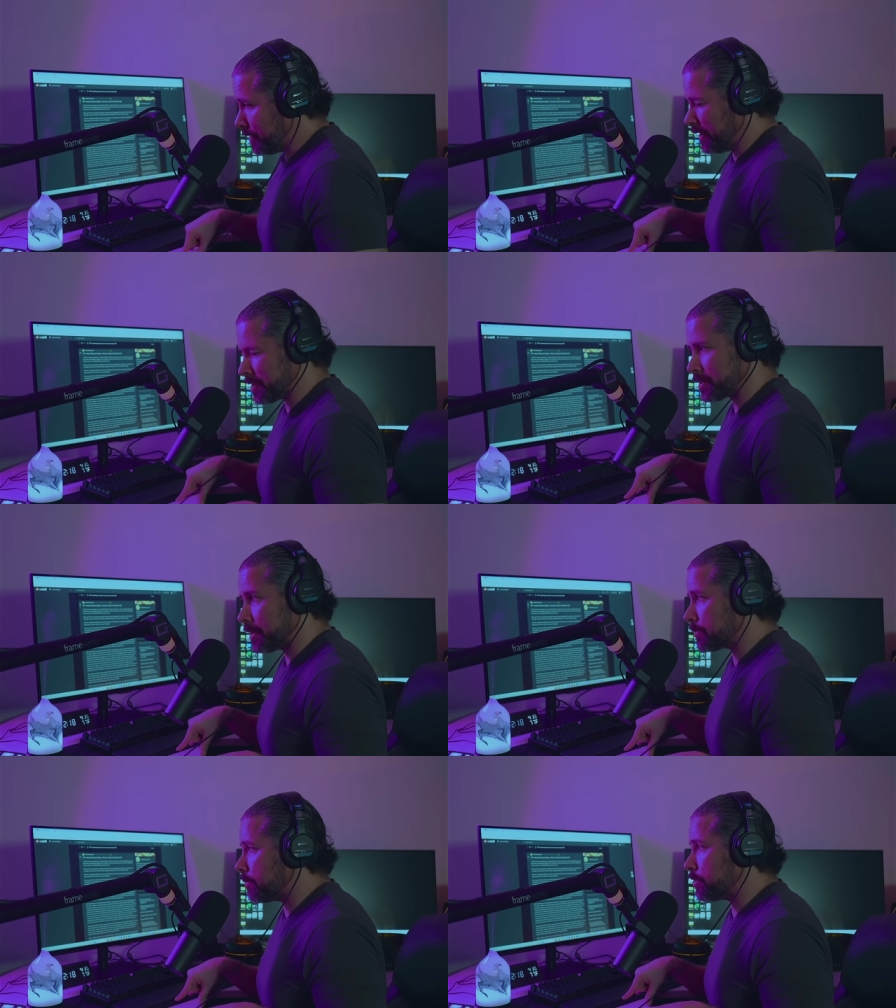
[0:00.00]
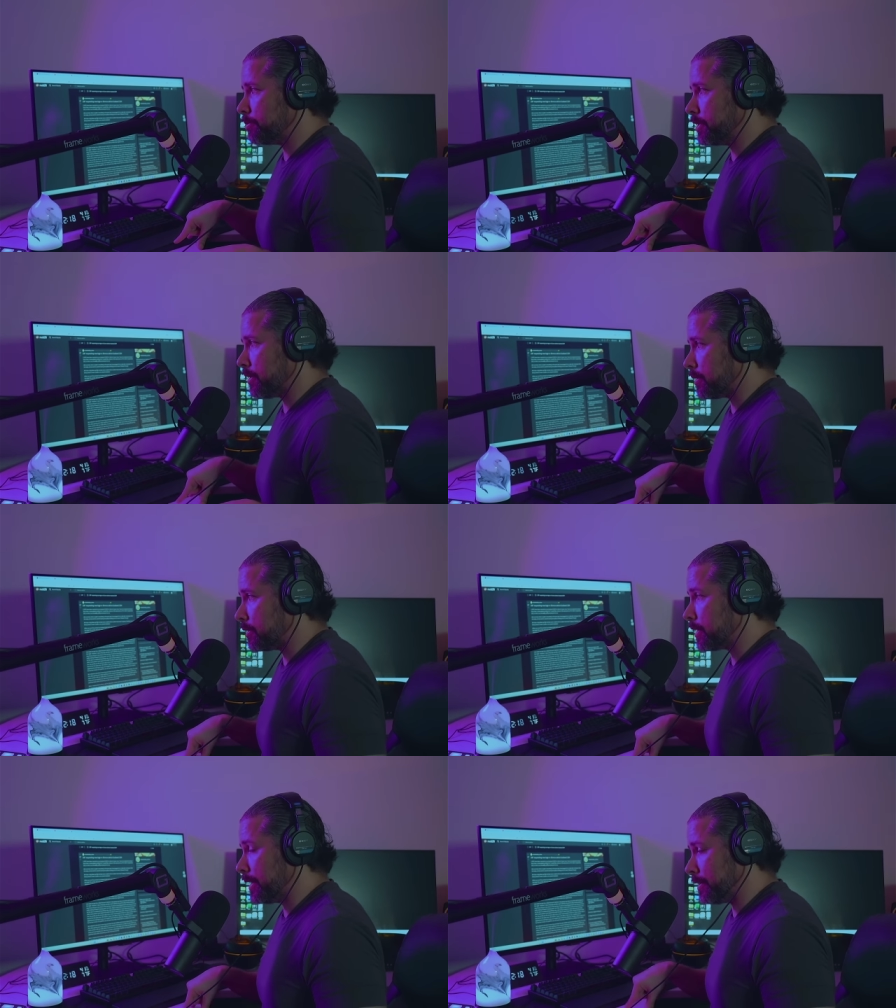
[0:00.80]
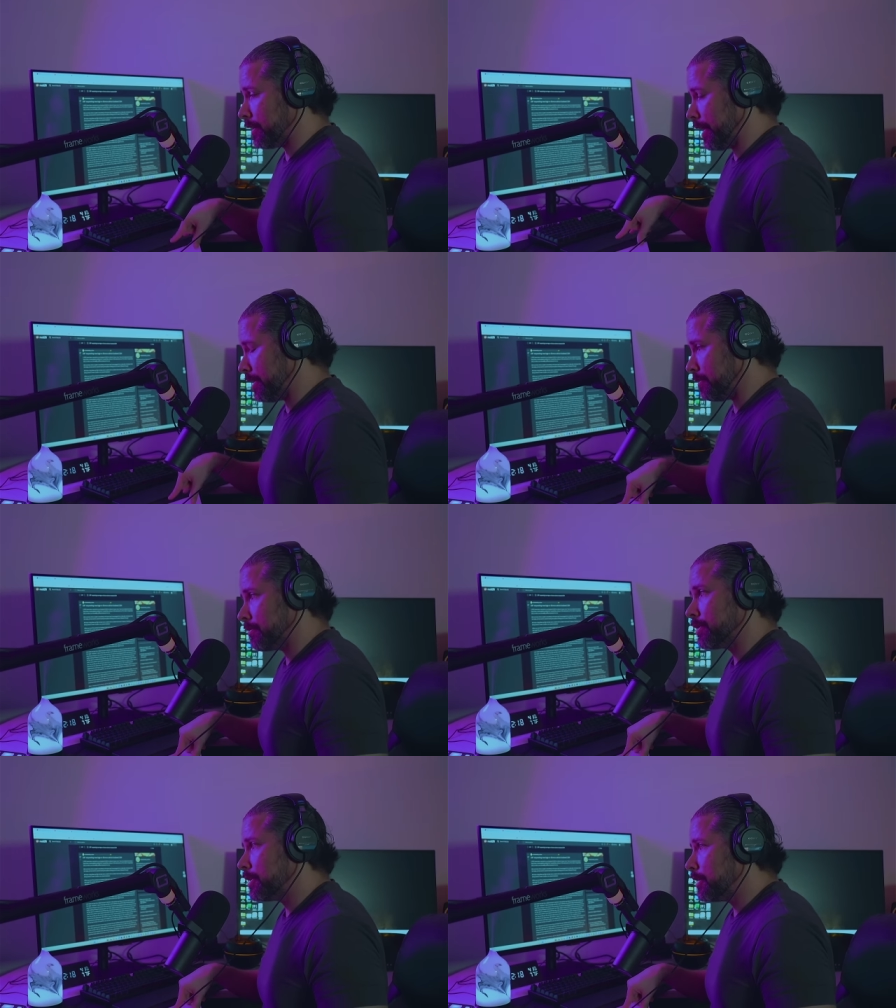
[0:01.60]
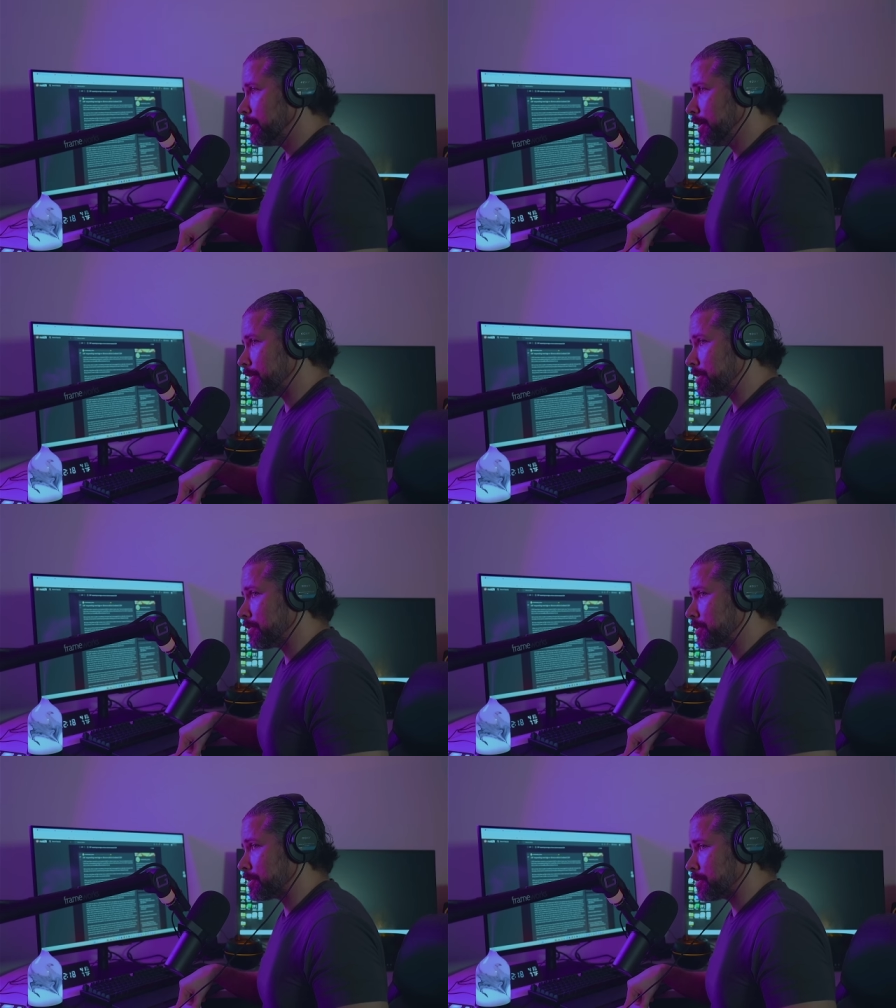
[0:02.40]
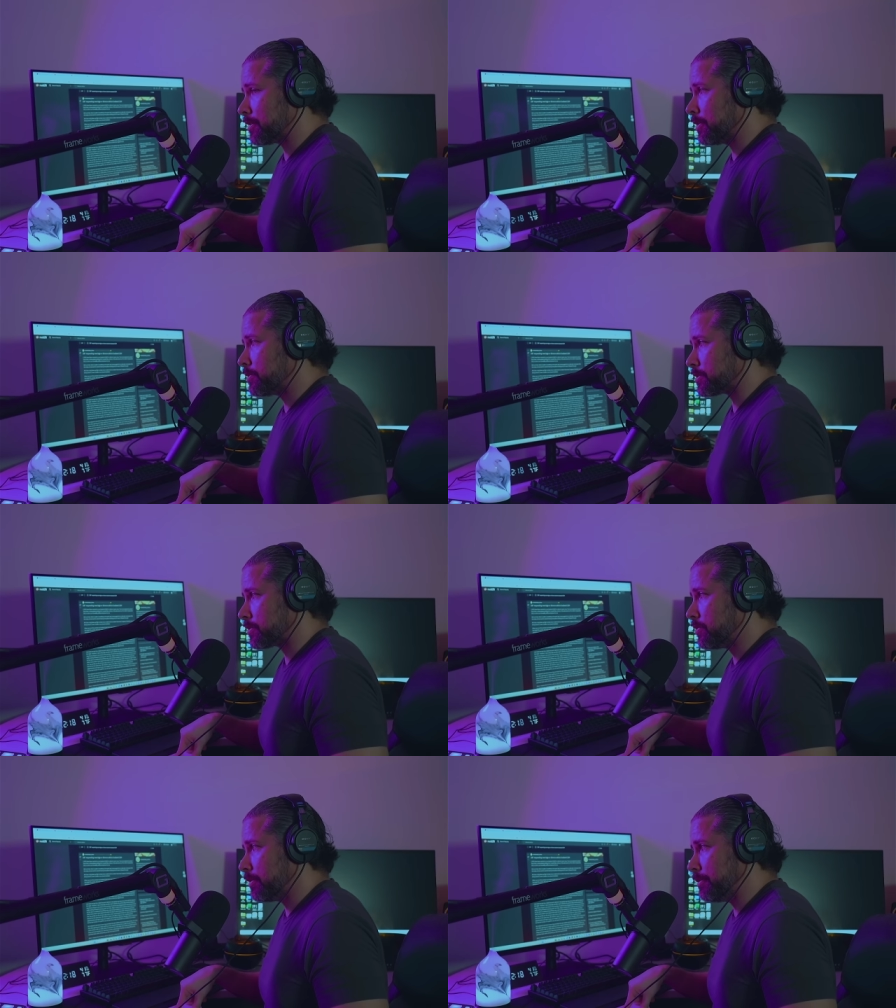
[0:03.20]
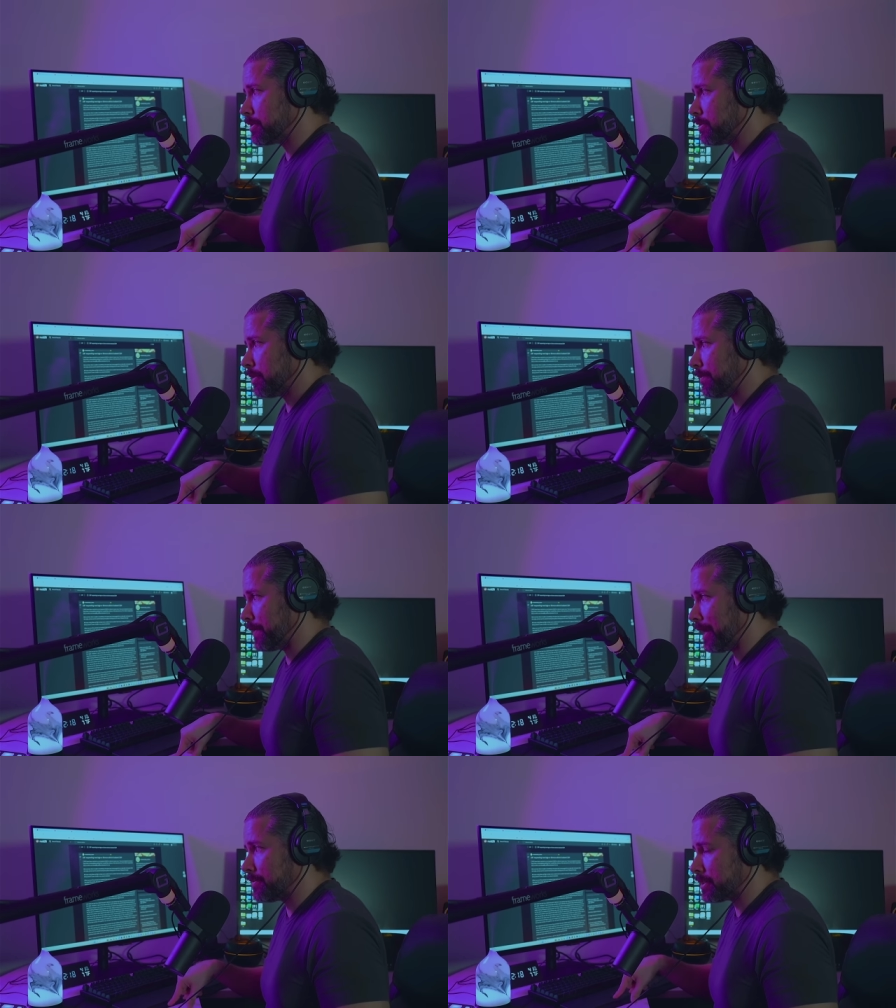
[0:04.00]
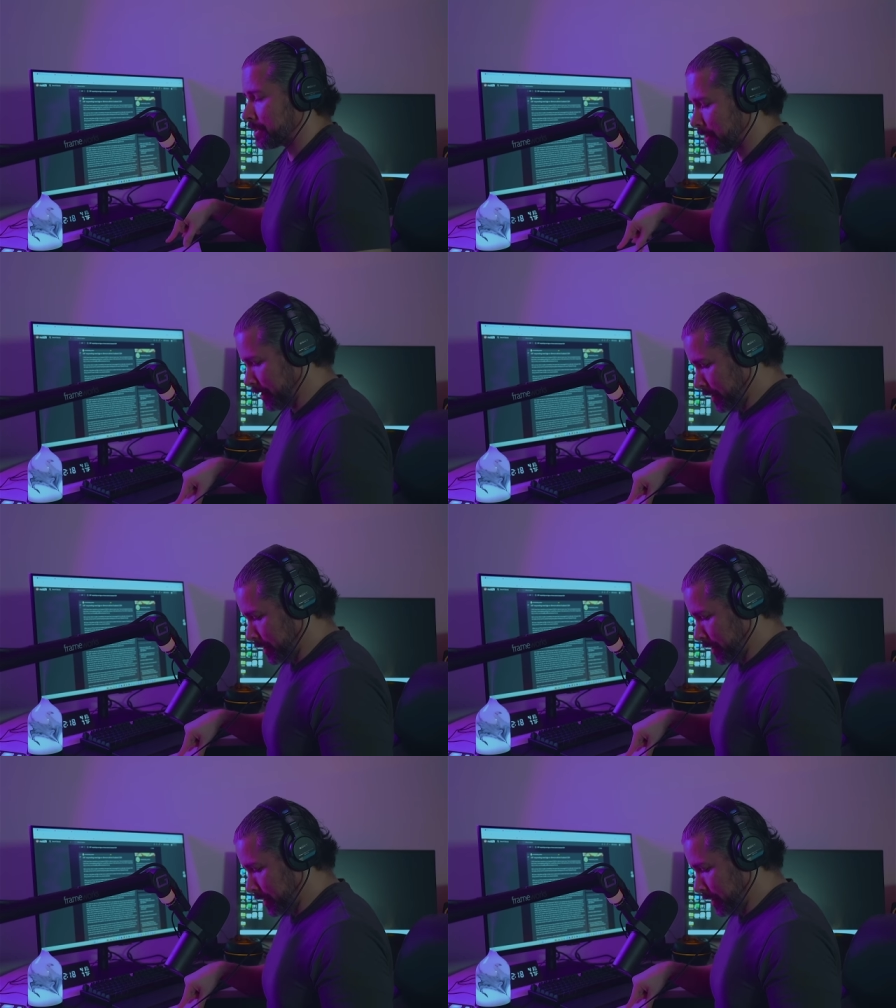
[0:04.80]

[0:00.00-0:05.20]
It's still going to be hard. And hey, until they start going to school, maybe until they're about five, six,